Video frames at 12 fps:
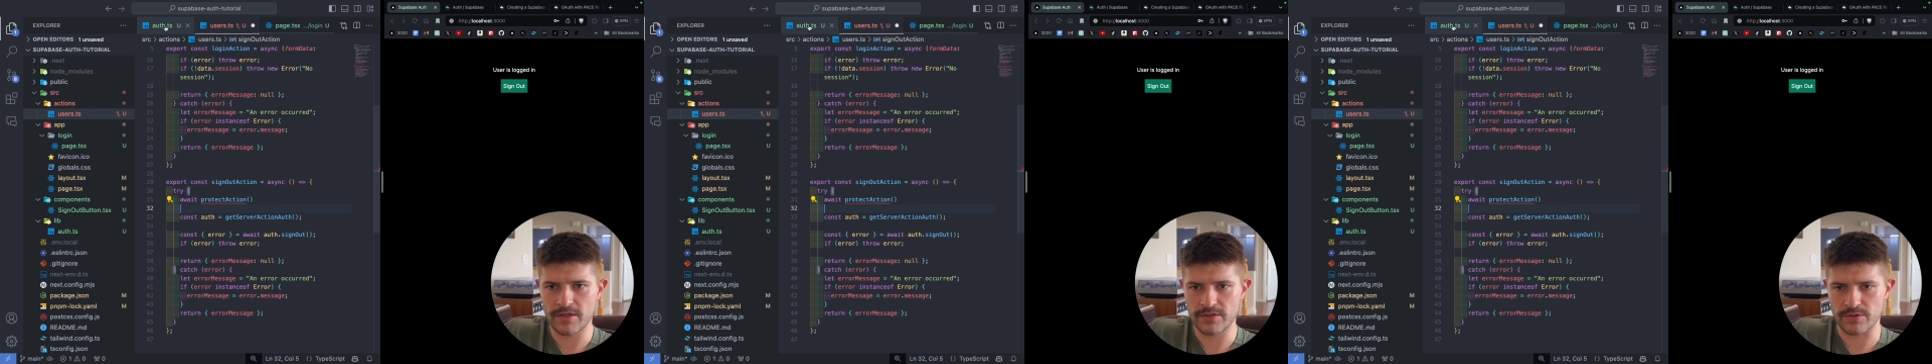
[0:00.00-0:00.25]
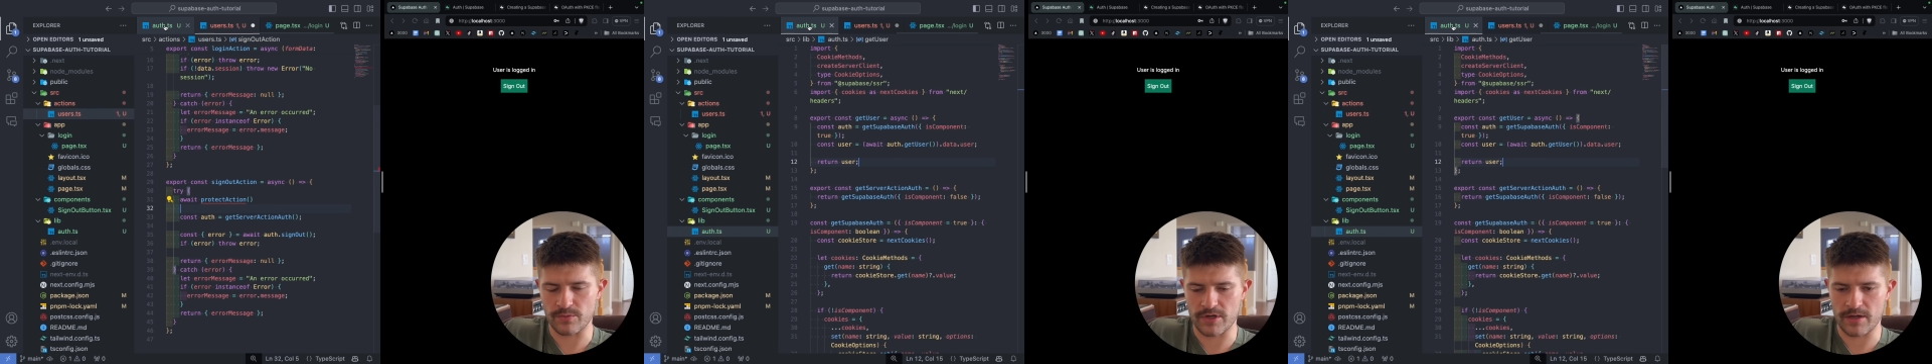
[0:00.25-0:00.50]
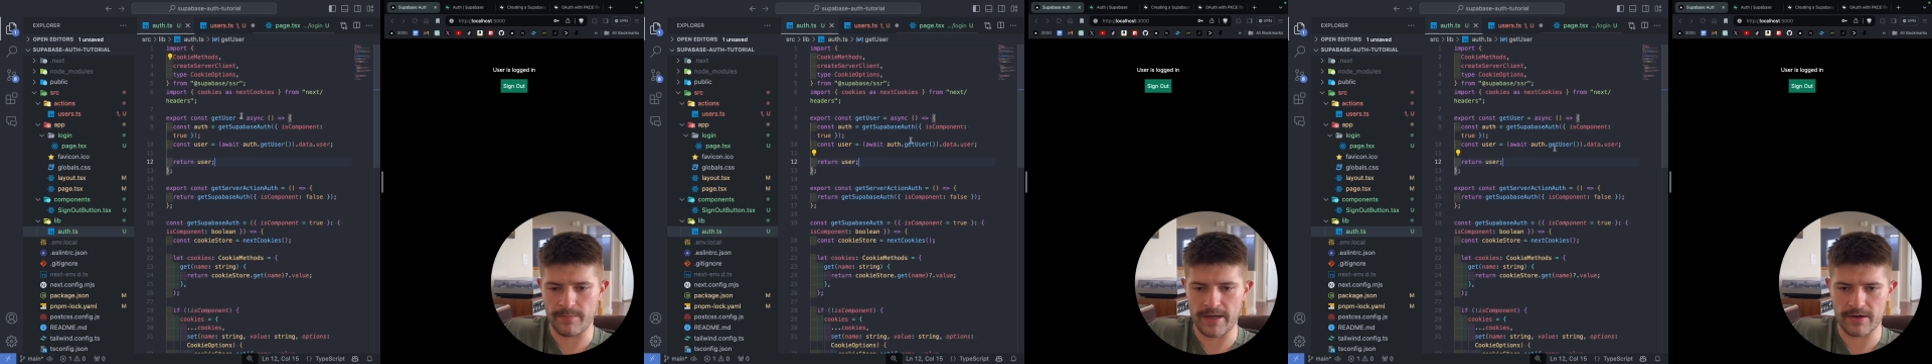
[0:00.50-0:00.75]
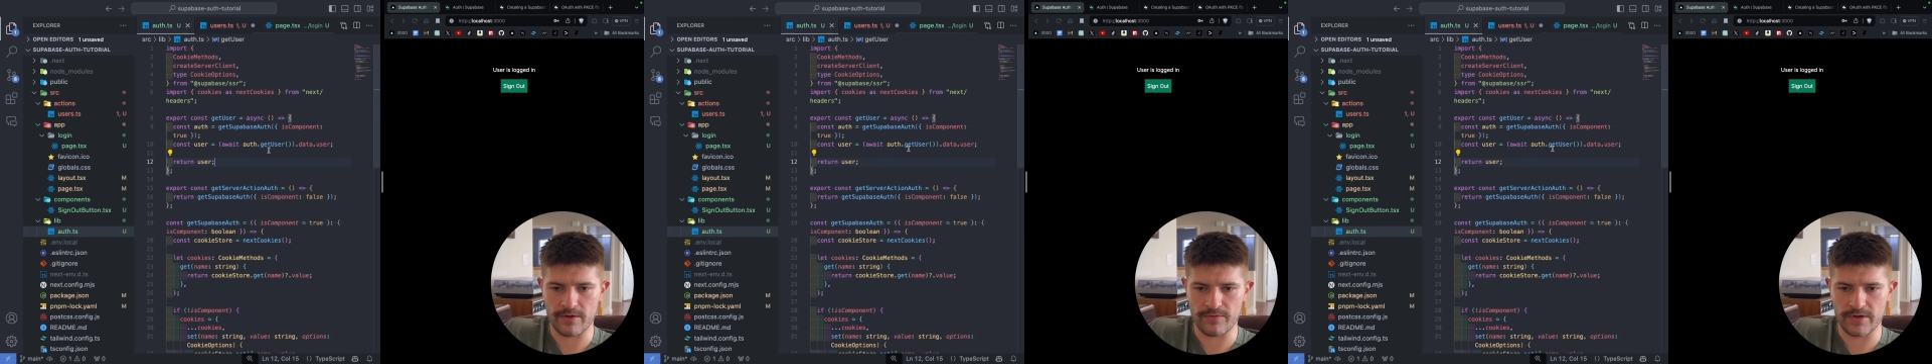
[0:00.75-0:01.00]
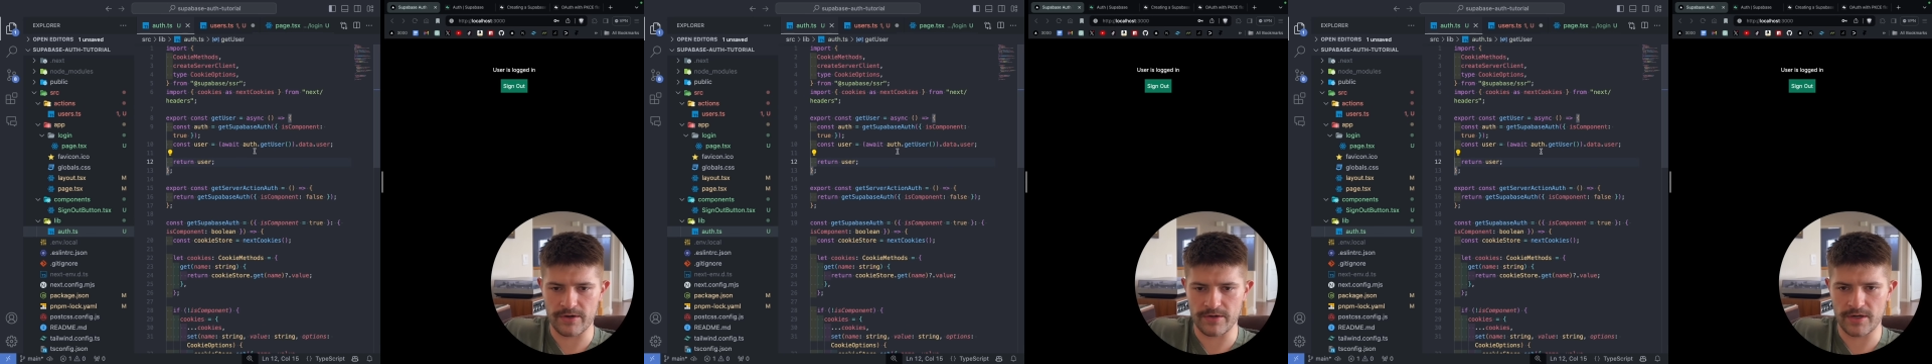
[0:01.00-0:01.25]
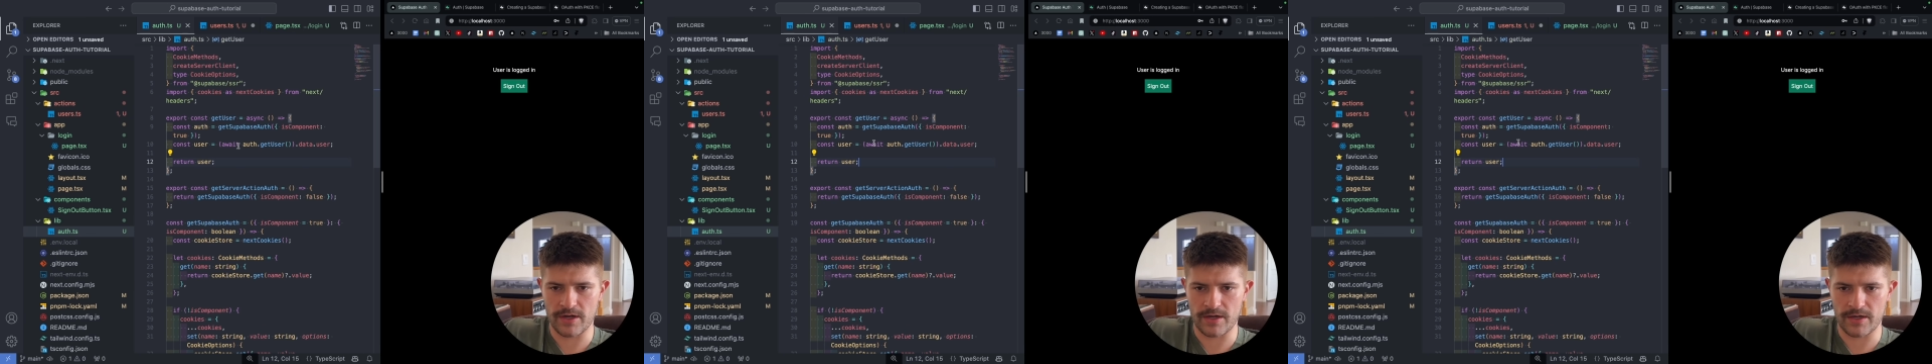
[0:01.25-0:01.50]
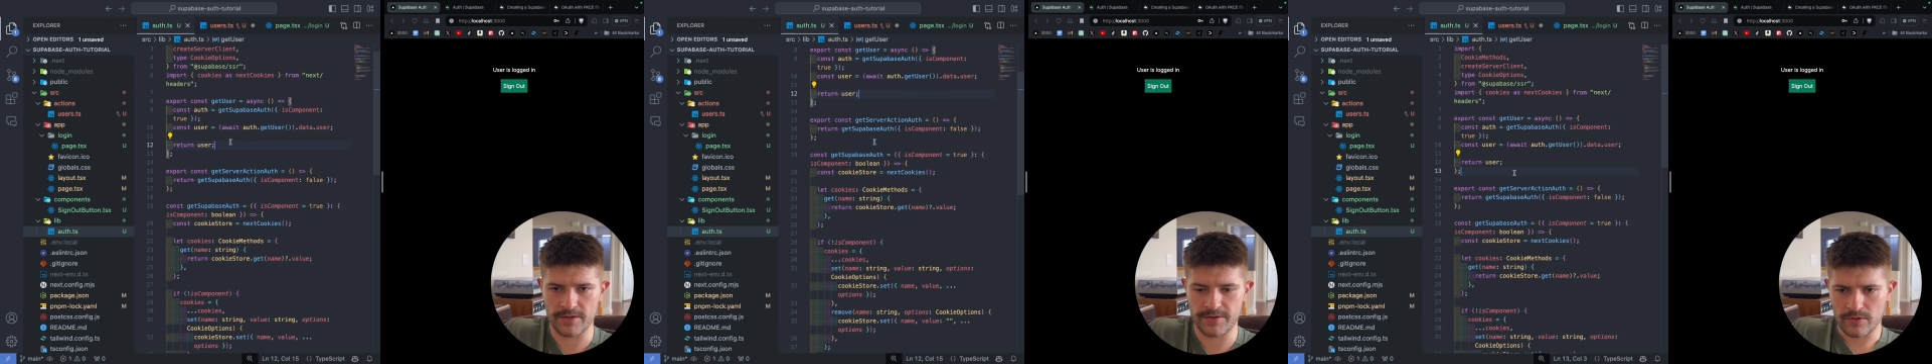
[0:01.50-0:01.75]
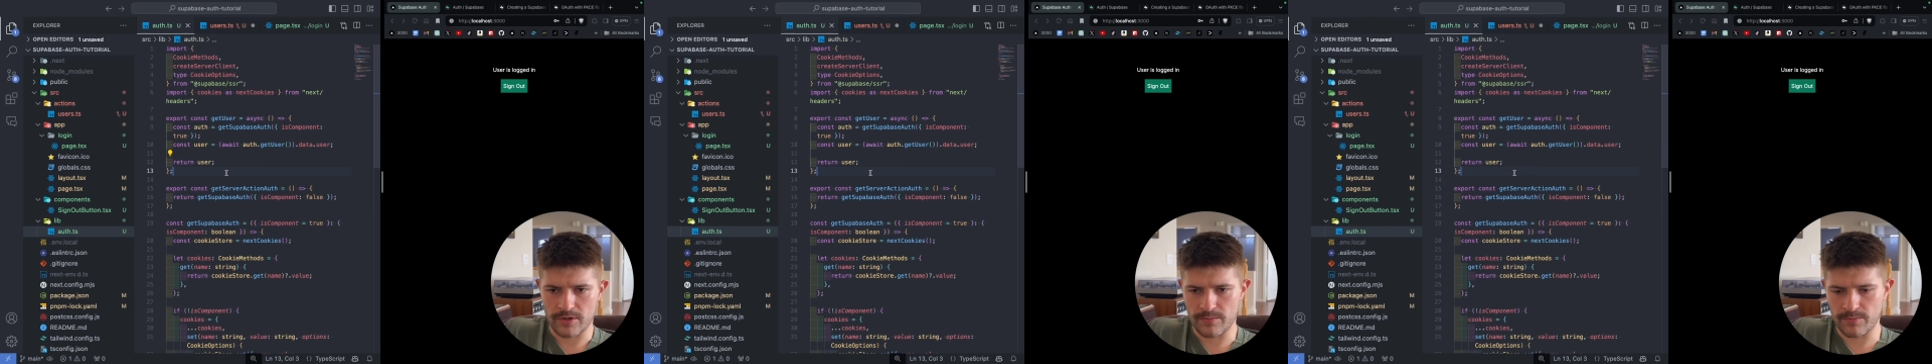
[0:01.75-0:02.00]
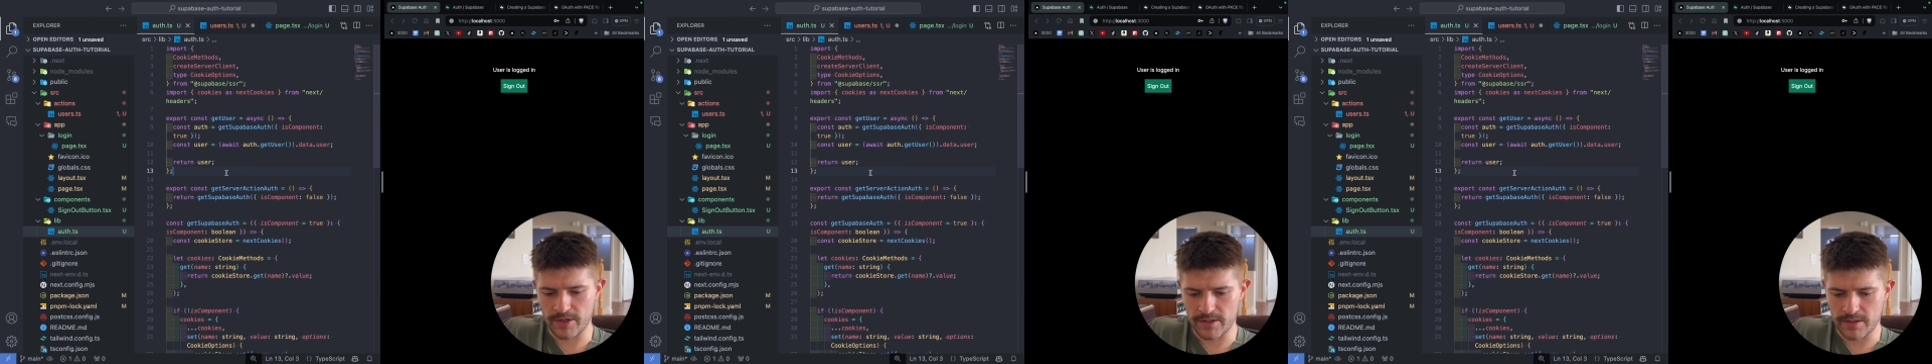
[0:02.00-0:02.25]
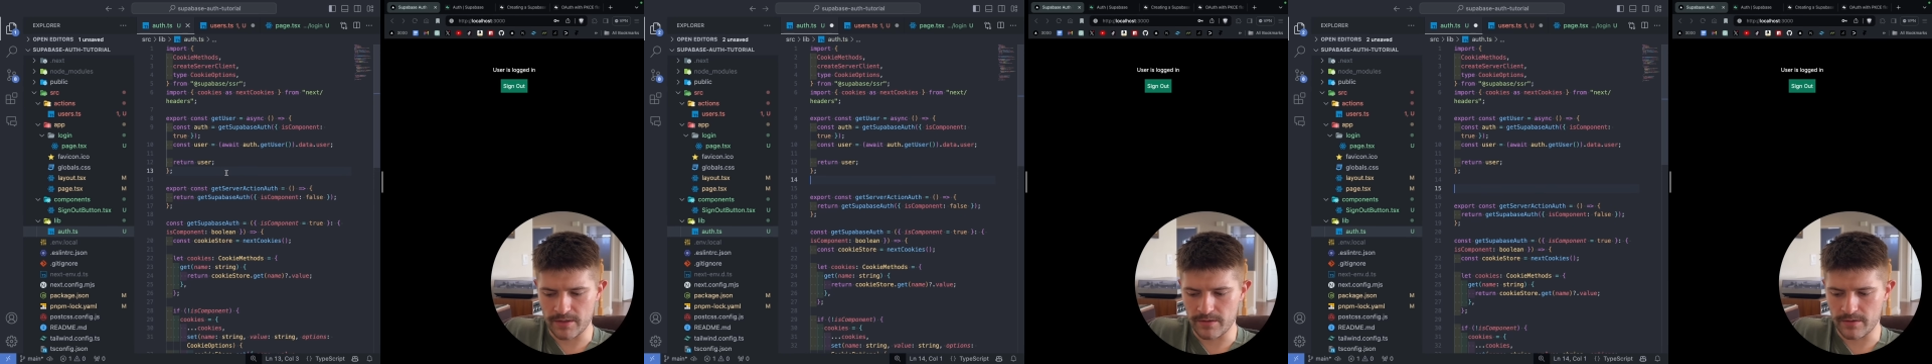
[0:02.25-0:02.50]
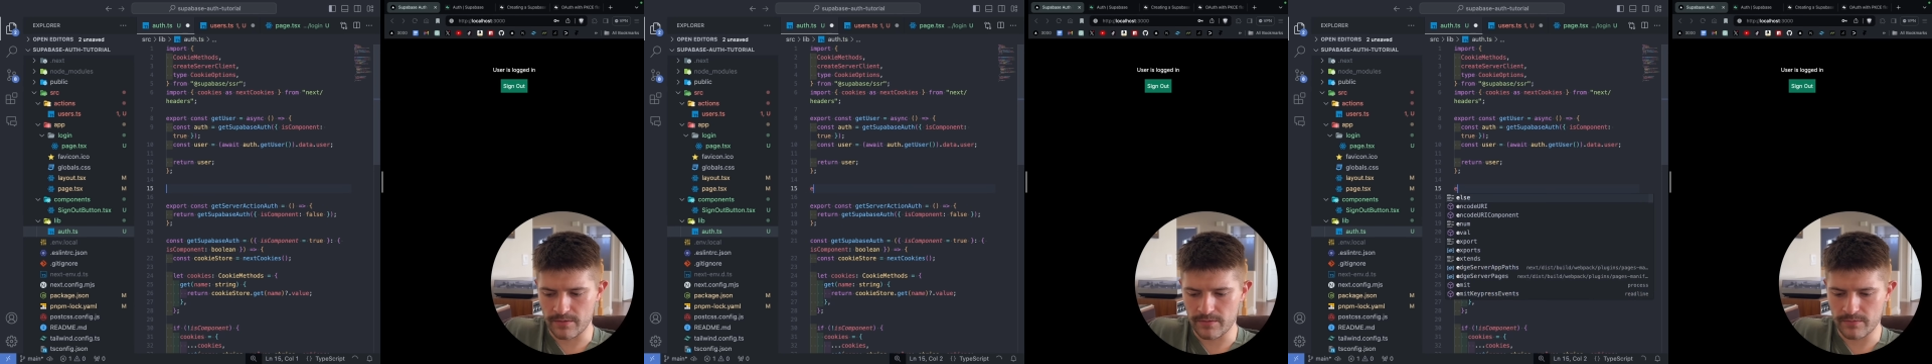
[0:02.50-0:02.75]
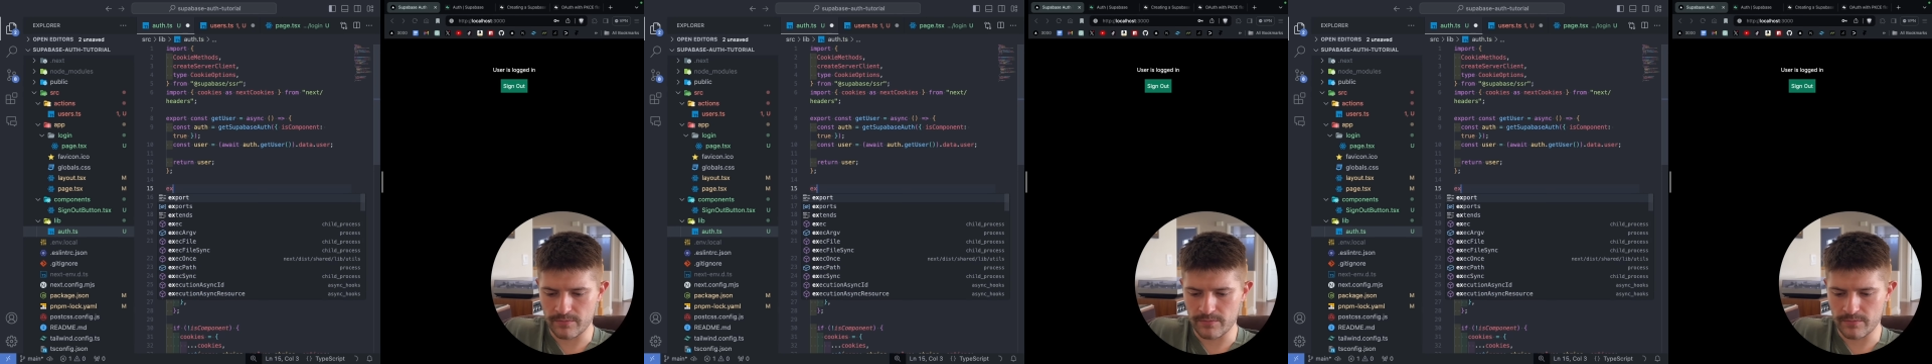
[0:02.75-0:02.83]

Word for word: So we'll come back over here into auth, come right here.